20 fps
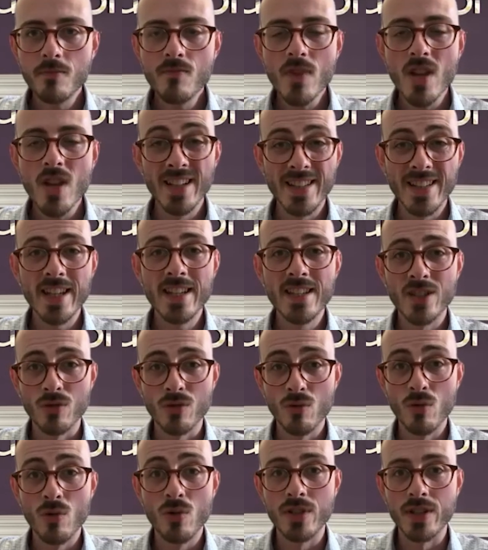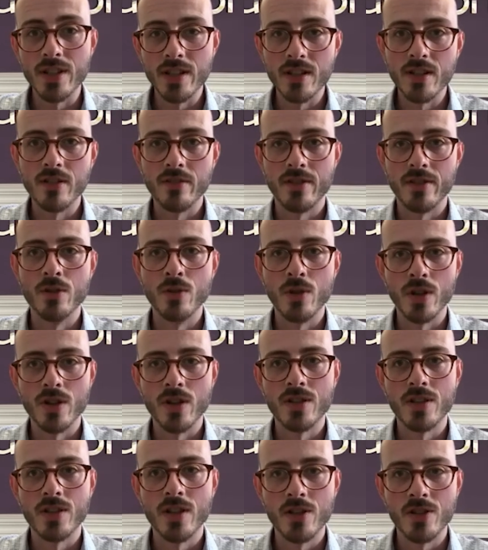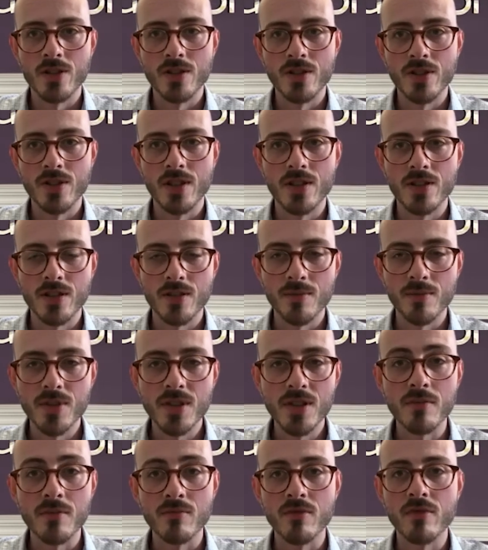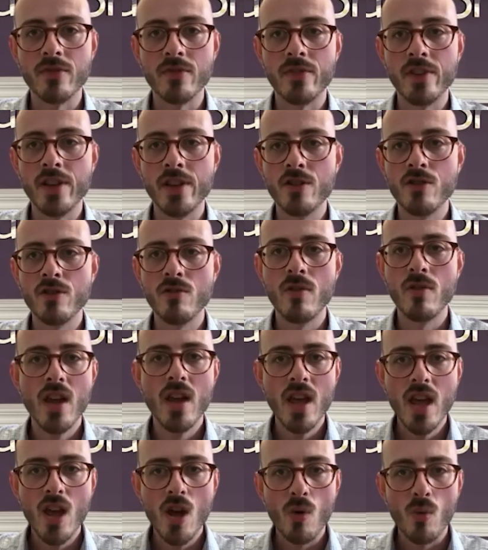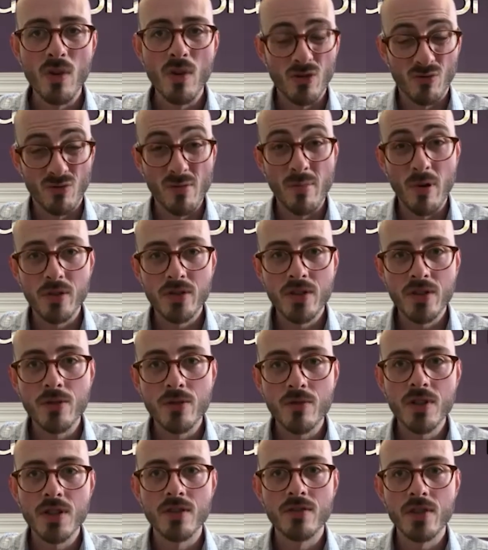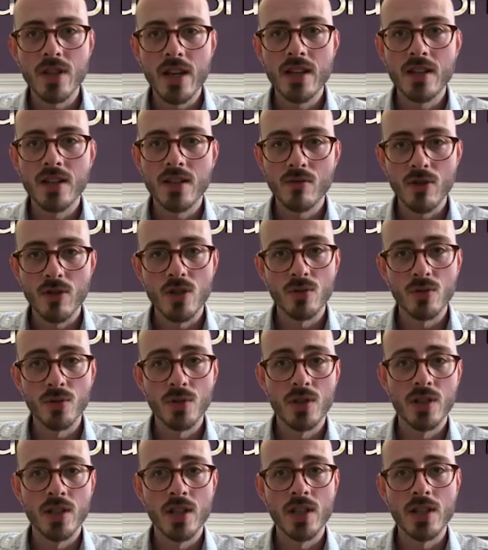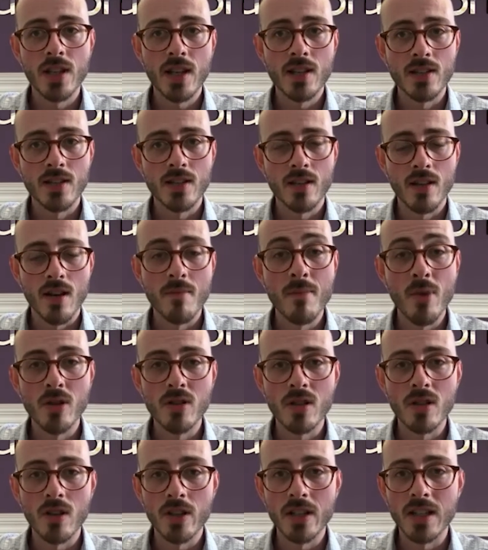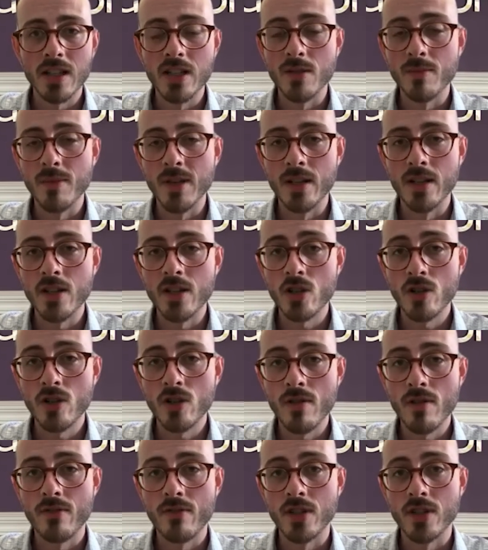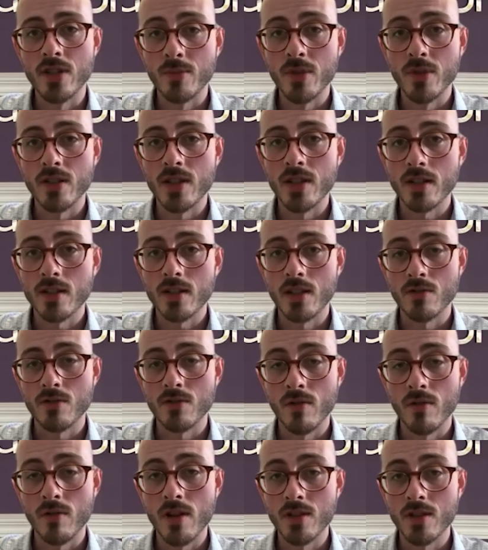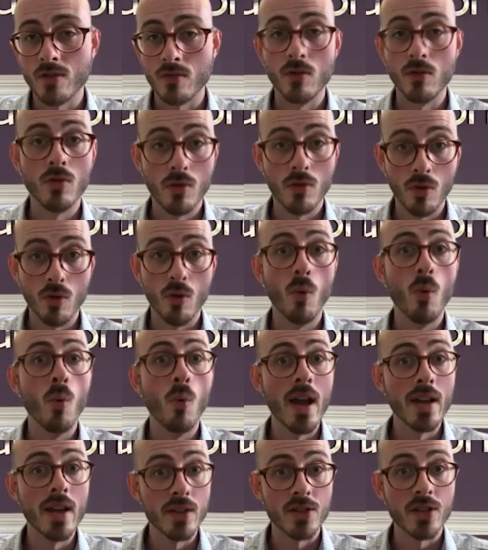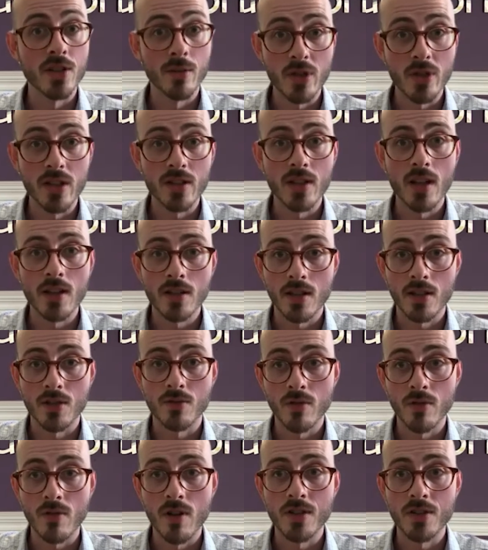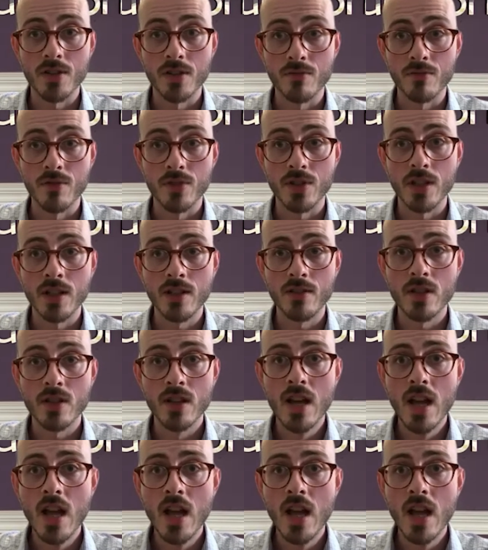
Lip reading: A data audit of the organisation's systems can reveal which repositories of data, which sources of data are most likely to be an issue if a subject access request or when a subject access request is received.